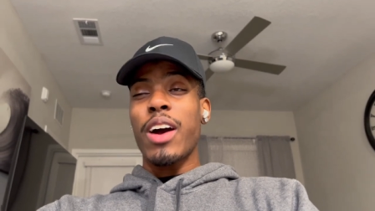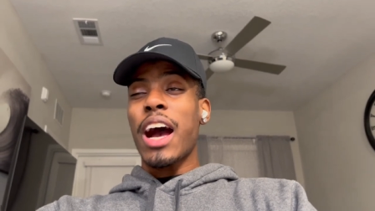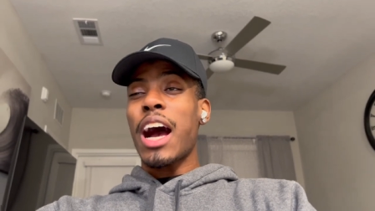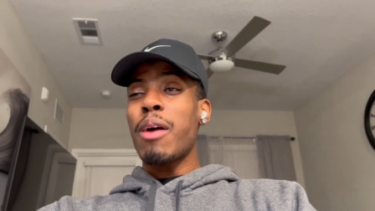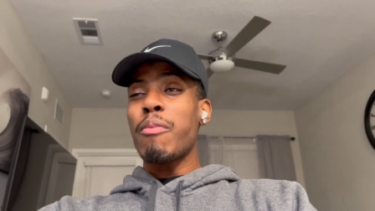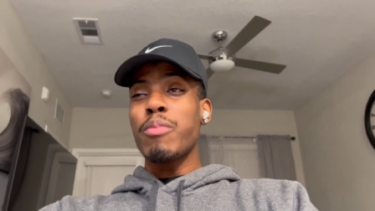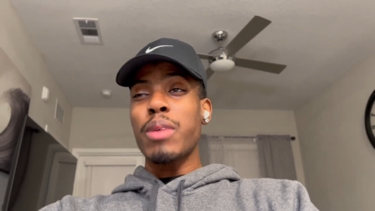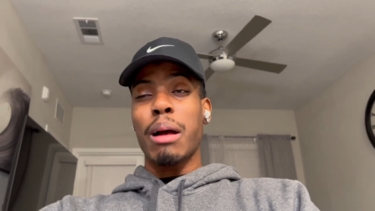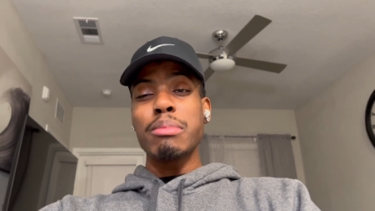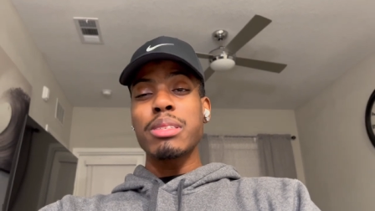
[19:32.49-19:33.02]

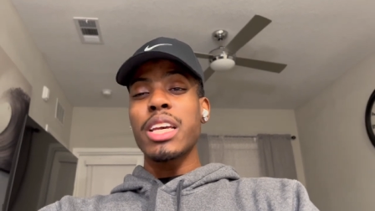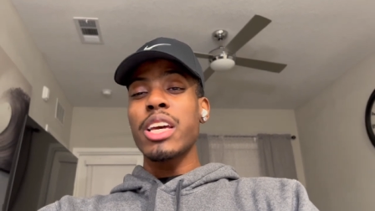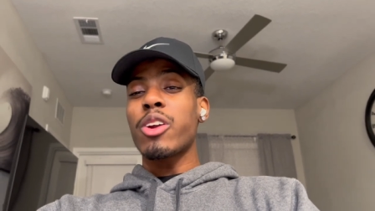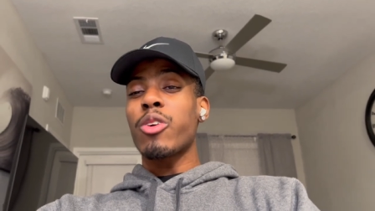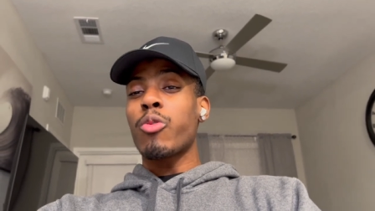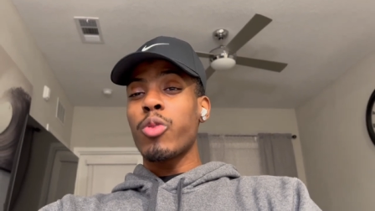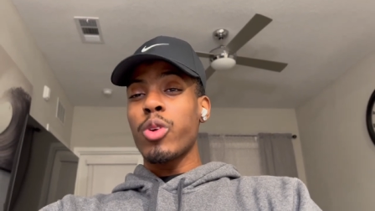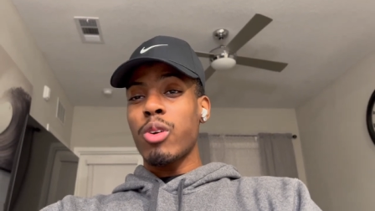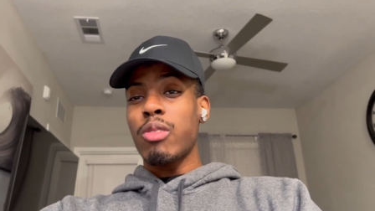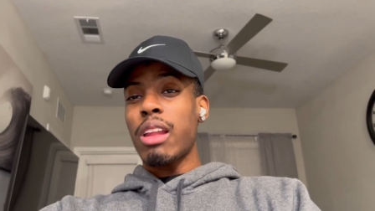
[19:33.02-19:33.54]
I'm I'm scared of
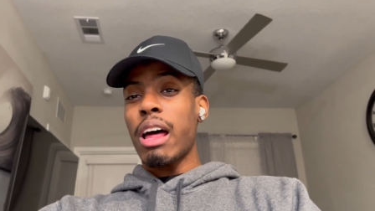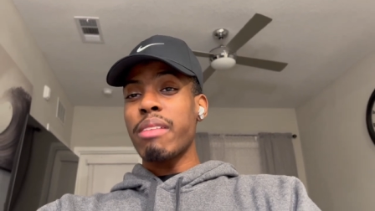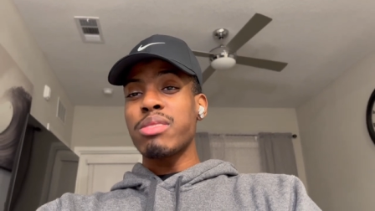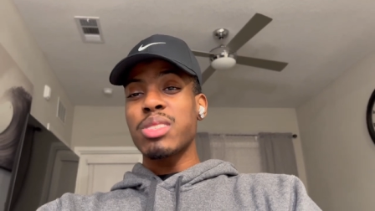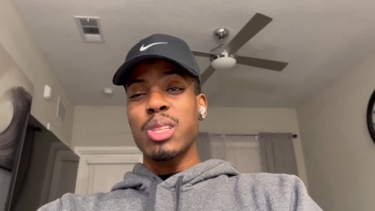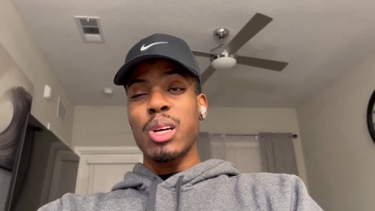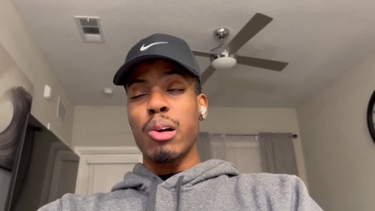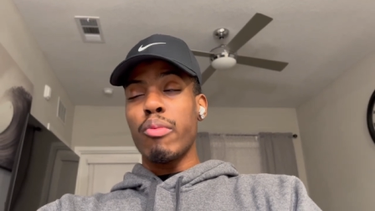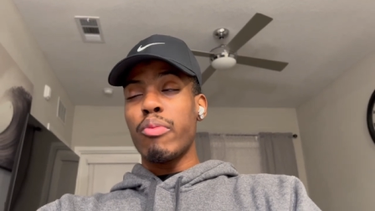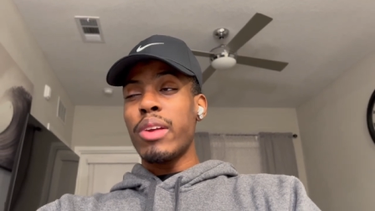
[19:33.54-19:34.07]
real life
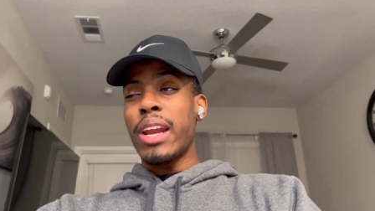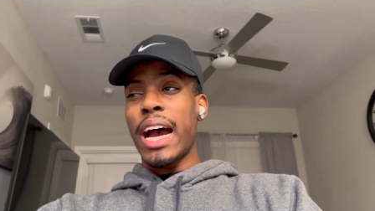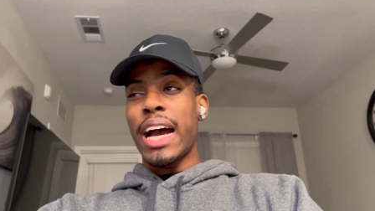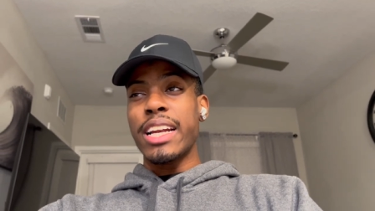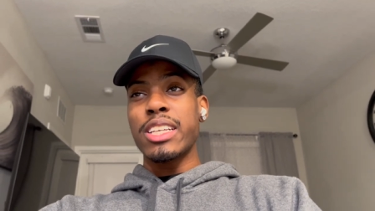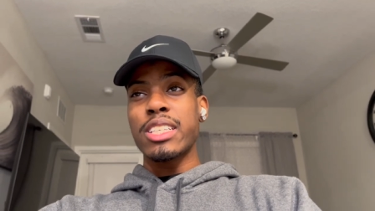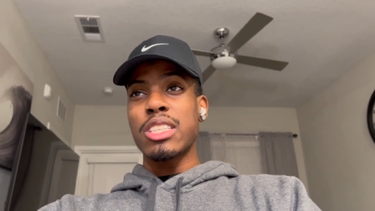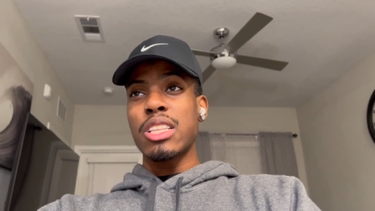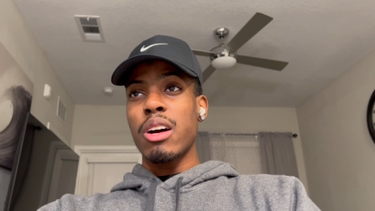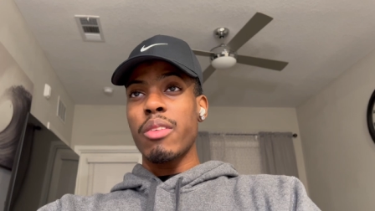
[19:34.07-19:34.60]
stuff, not
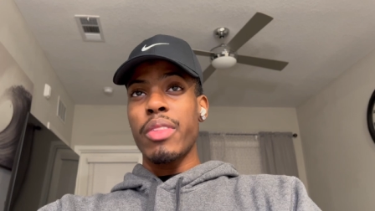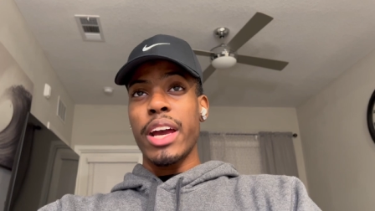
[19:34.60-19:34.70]
the stuff